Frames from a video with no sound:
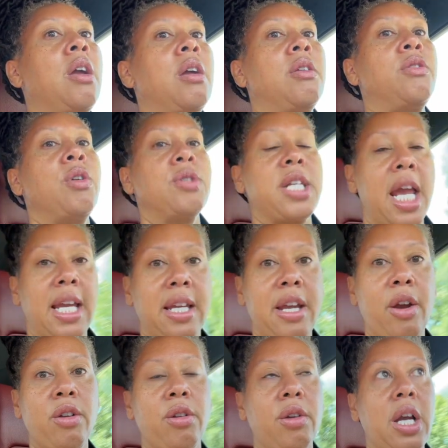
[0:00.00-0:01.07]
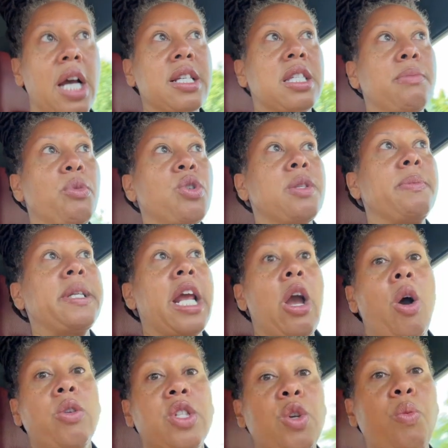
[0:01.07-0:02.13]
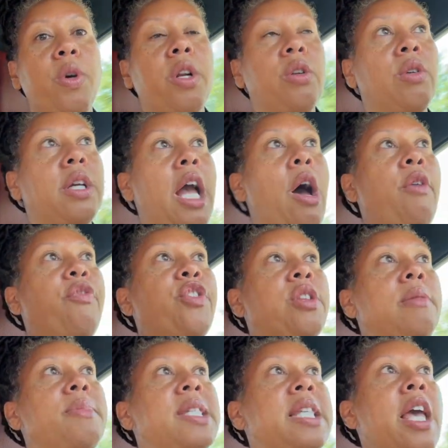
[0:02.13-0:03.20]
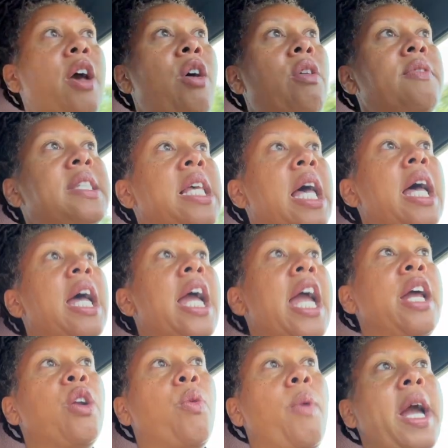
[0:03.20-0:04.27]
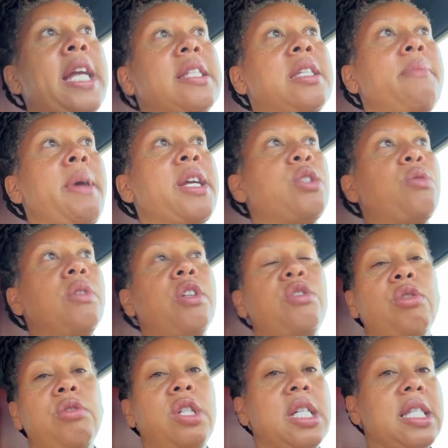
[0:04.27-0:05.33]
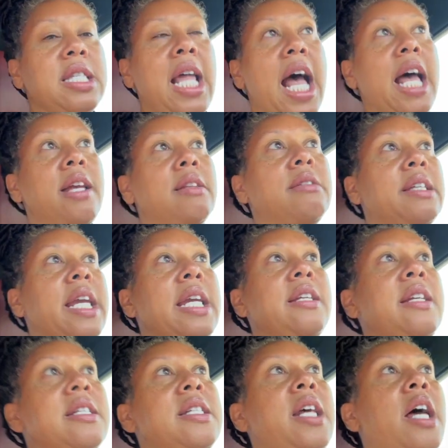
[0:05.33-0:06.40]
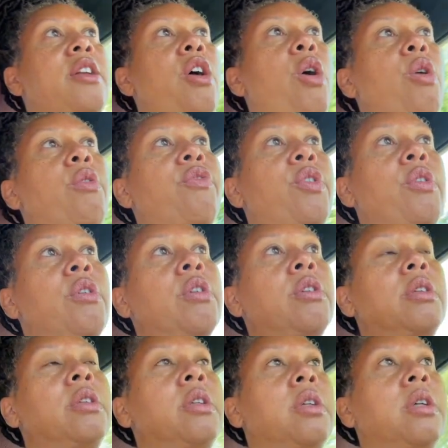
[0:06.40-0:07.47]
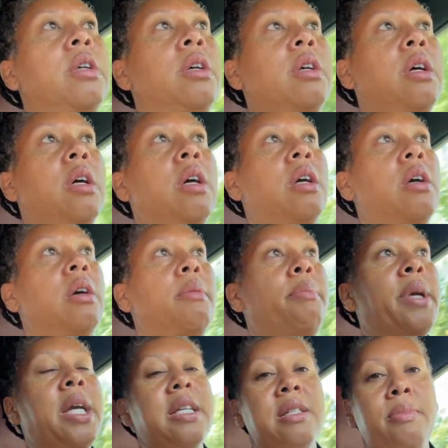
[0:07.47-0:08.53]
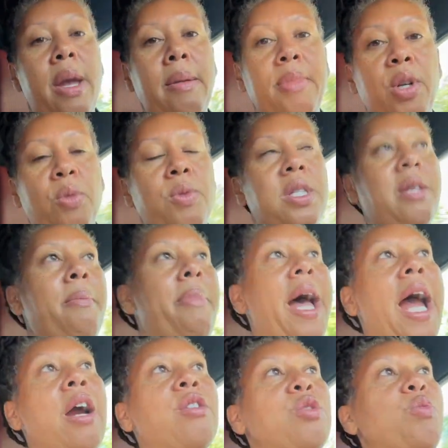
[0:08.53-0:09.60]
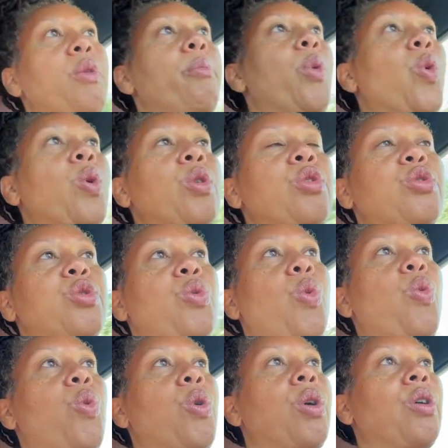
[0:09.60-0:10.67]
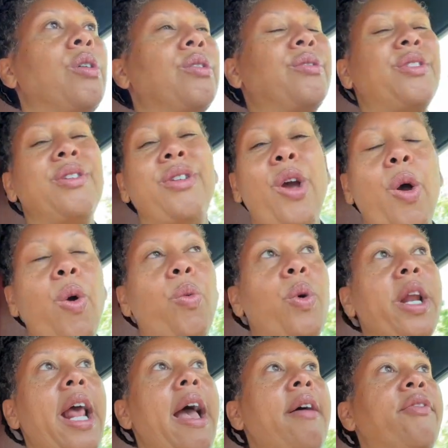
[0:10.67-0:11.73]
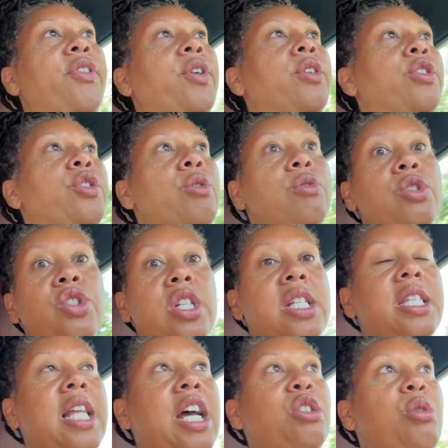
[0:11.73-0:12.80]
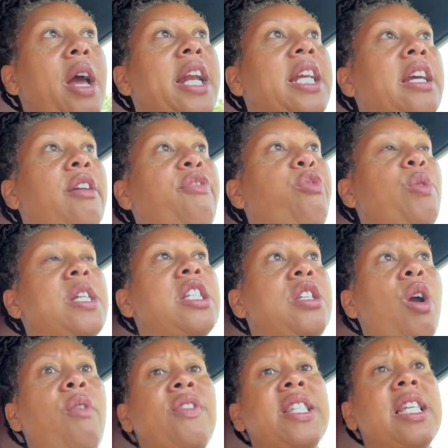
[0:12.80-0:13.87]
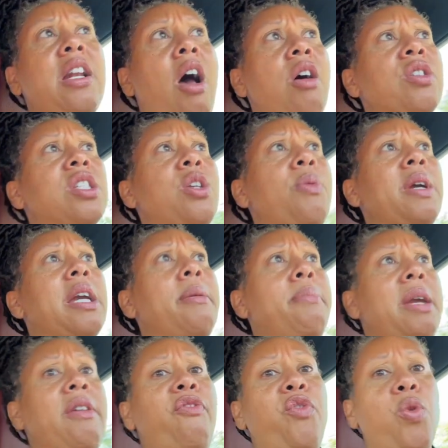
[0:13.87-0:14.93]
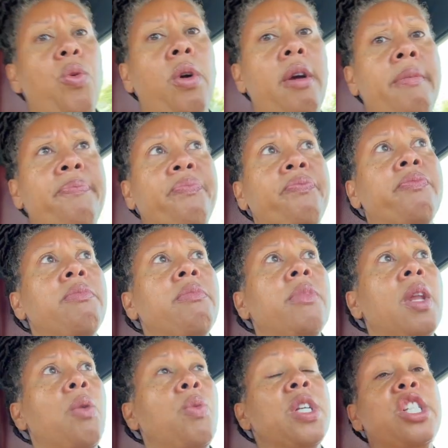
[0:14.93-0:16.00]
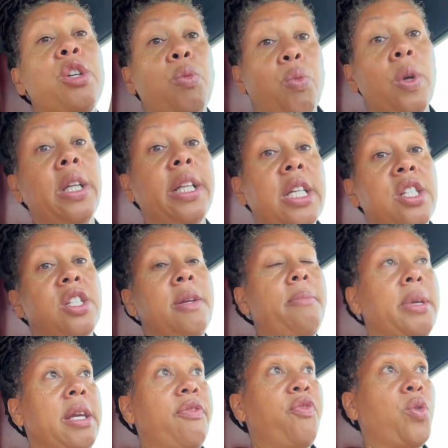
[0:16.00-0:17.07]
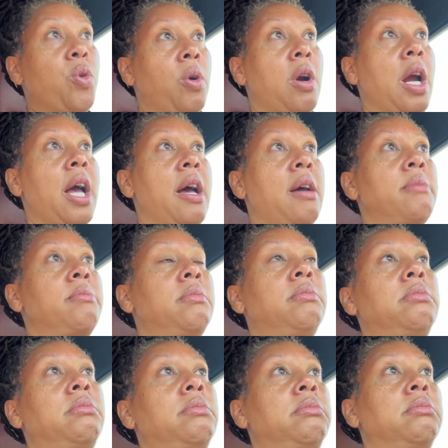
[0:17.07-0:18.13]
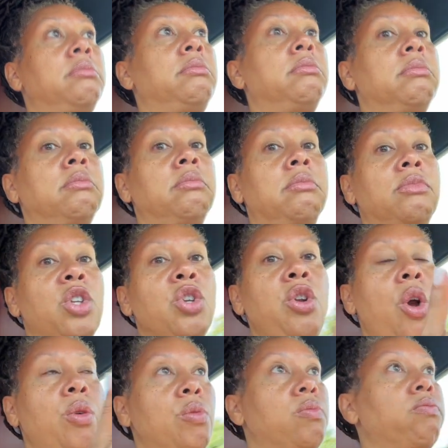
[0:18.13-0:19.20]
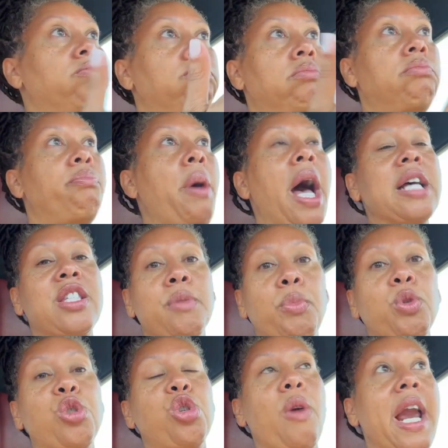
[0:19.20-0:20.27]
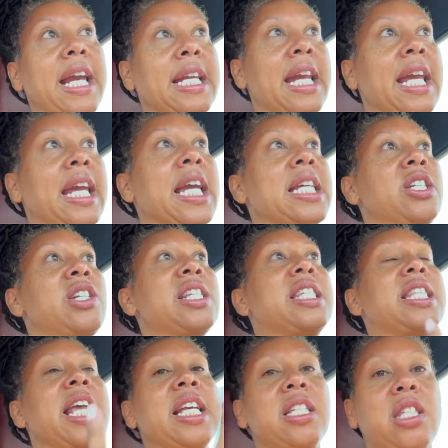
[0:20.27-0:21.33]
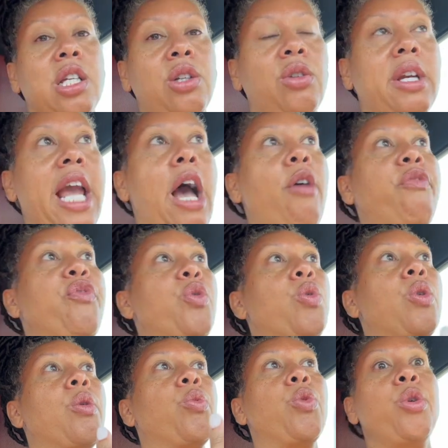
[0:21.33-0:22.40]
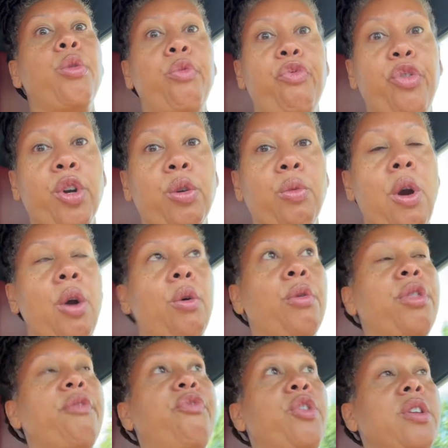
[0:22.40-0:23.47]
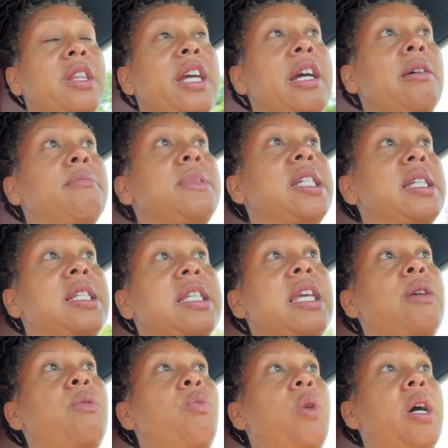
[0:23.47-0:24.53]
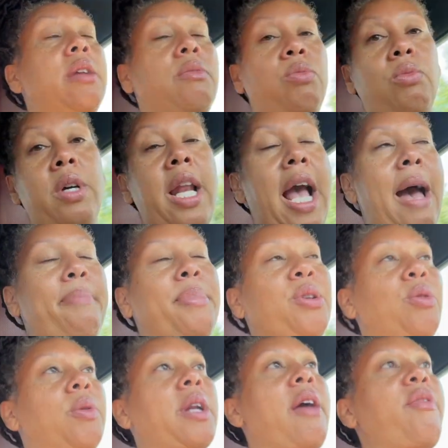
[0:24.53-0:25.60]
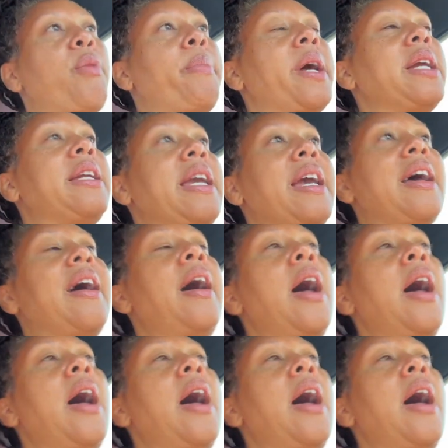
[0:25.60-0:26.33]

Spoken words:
they're taking care of their customers, but they also want to look out for themselves in a way to make sure that you're just not getting it done over because maybe there was some buyer's remorse or, you know, whatever. You're just not trying to get a free service. And also it could be for, which it really should be for, you know, possible training and just things to look out for, room for growth for them to see what happened or whatever. But yeah,